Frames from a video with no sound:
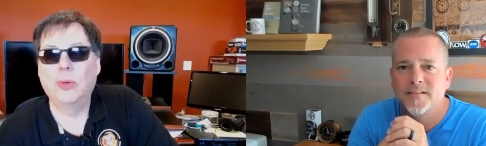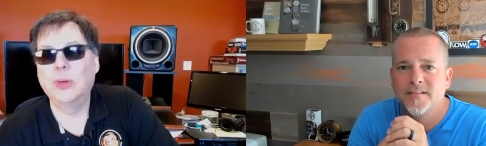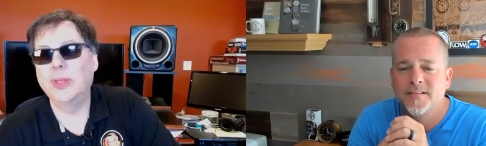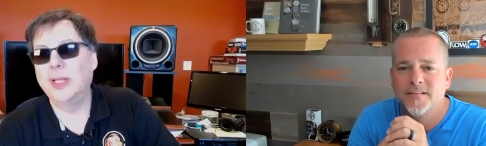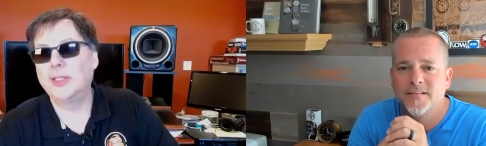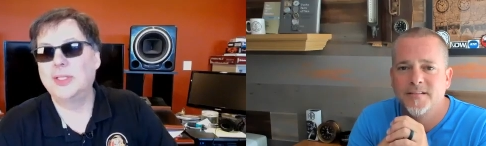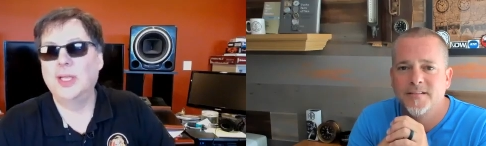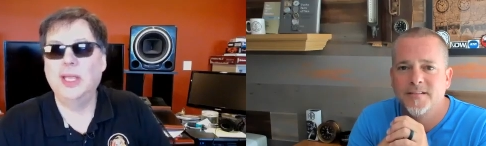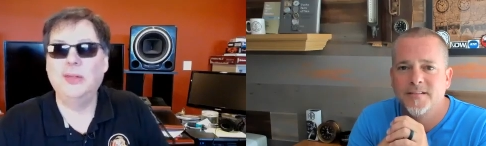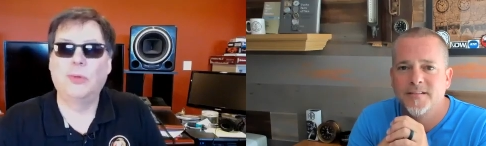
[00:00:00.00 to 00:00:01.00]
Speaker 1: That's uh,
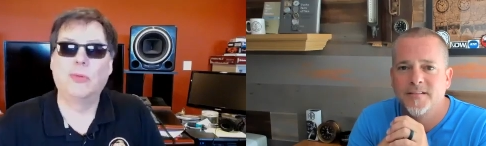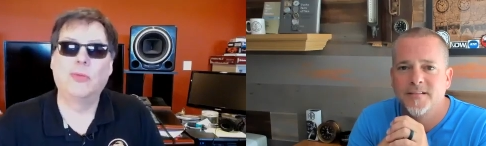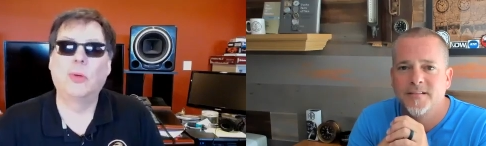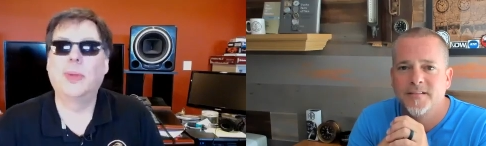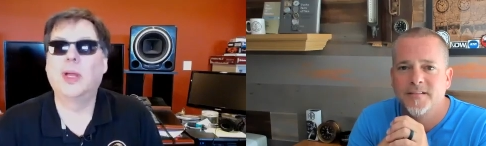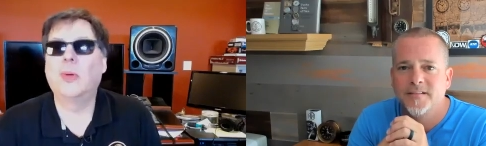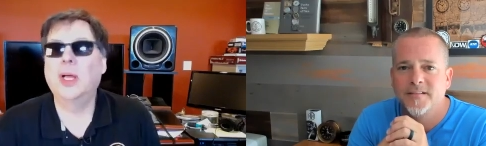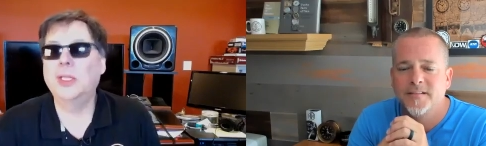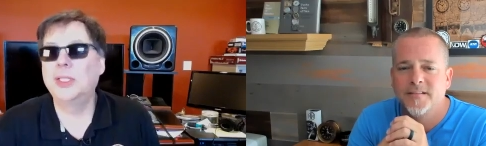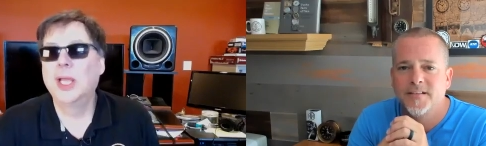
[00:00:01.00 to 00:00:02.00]
844 my watch.
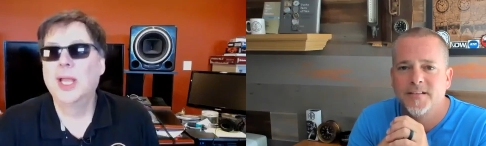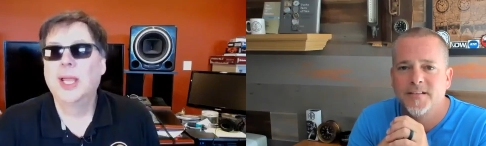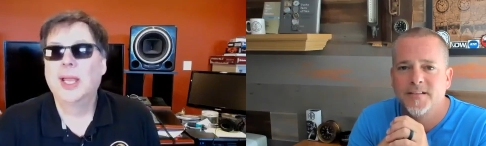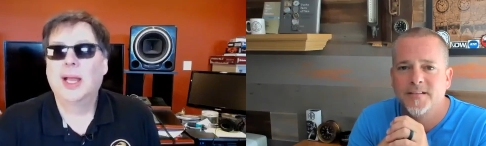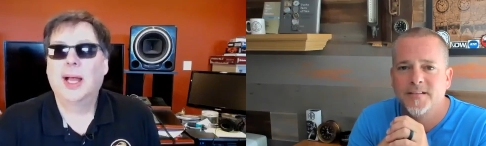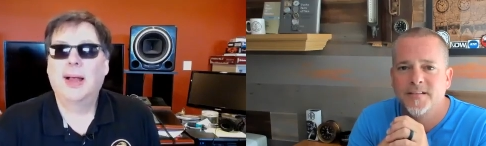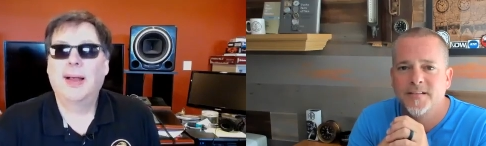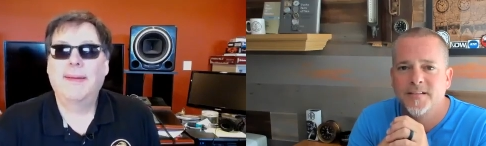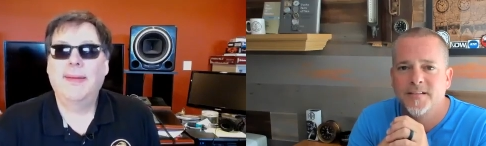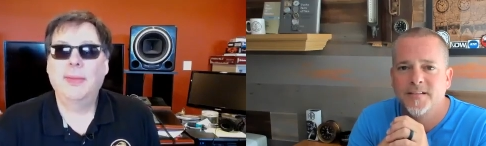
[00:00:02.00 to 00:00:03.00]
Uh,
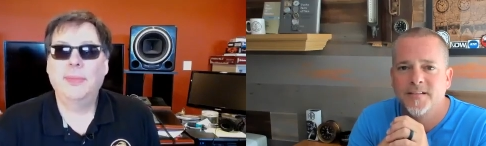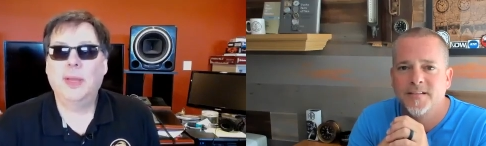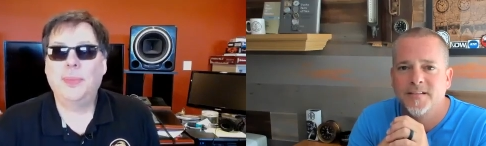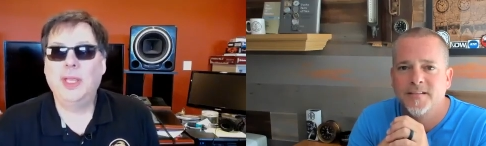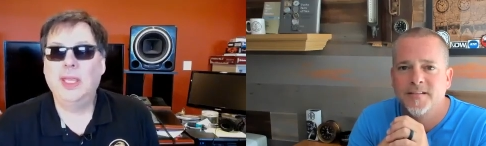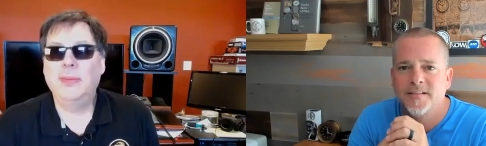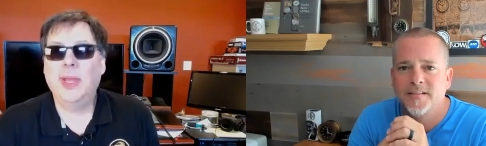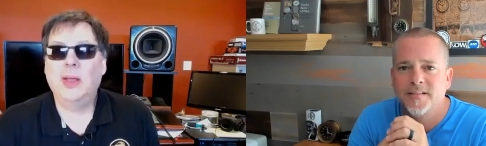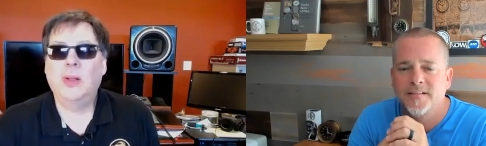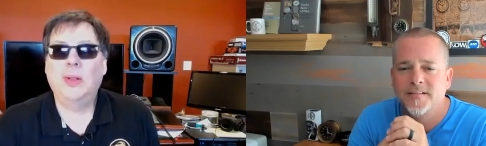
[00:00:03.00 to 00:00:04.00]
hit me up
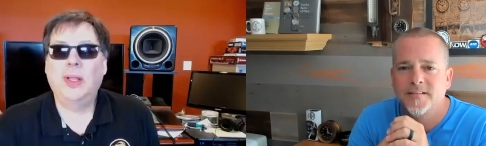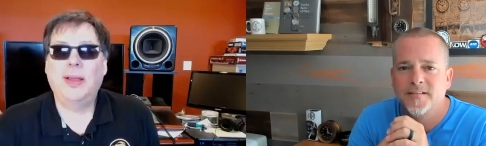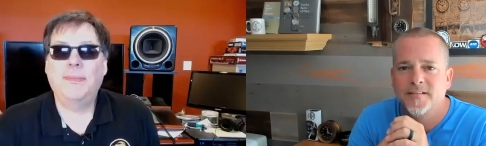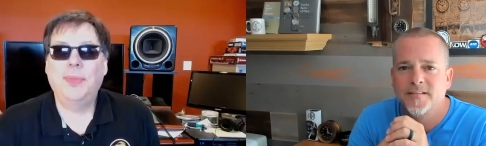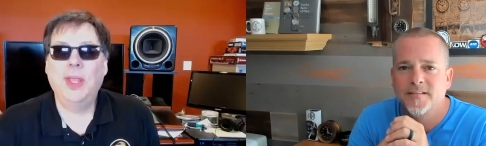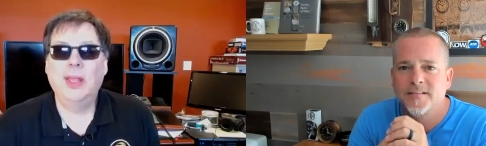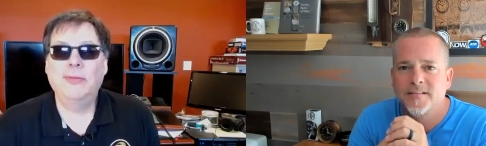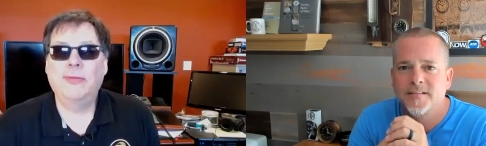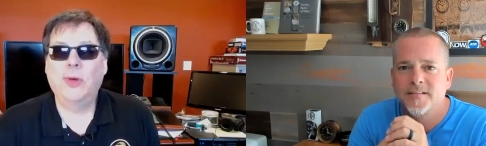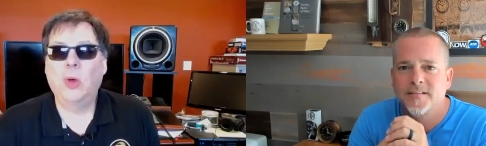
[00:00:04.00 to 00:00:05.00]
email uh,
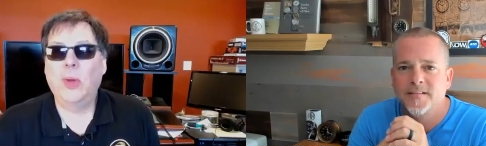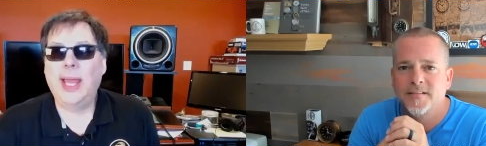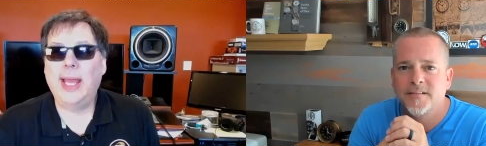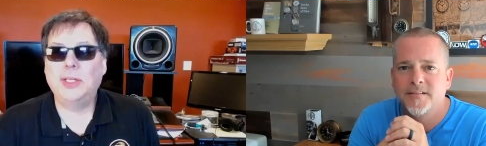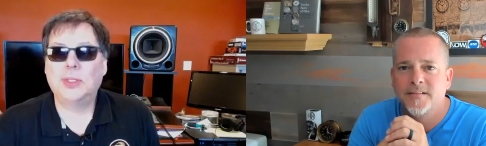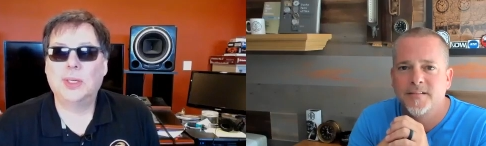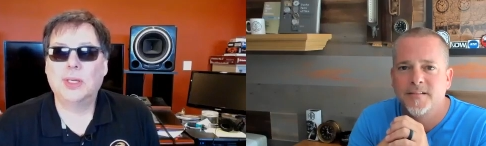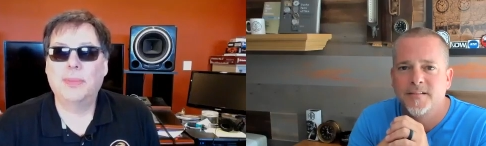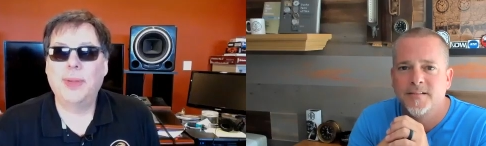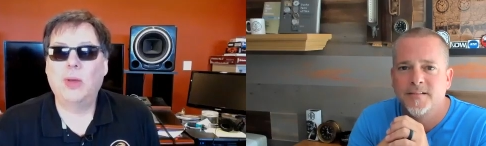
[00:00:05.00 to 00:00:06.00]
info at
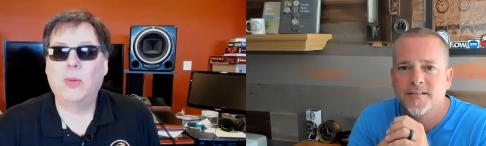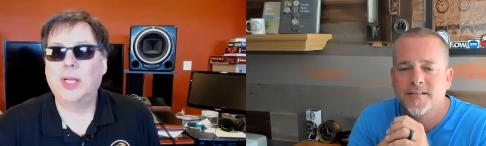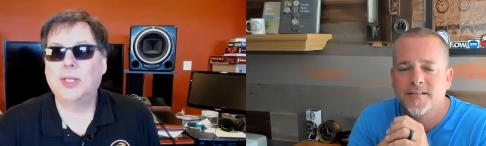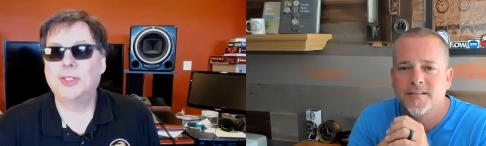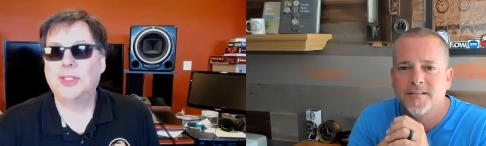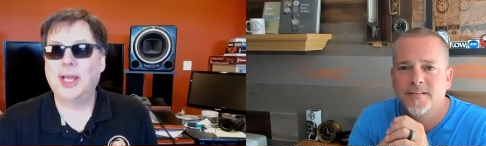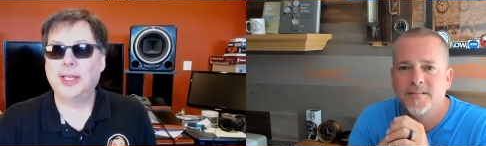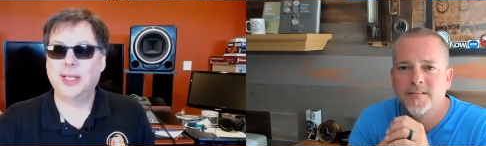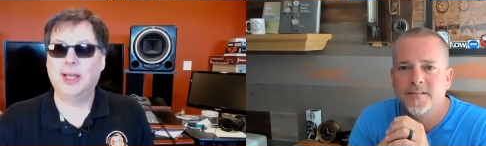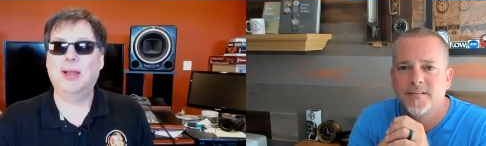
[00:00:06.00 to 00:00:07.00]

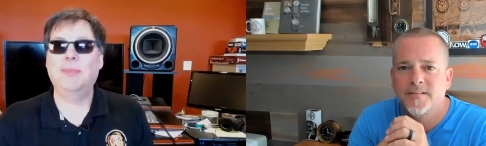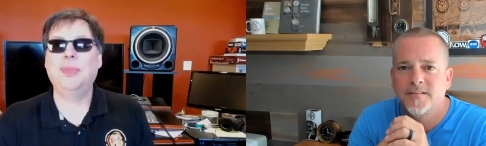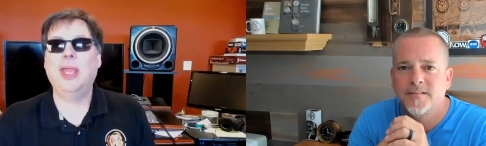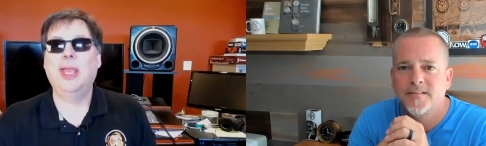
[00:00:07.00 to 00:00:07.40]
talkaboutwatches.com and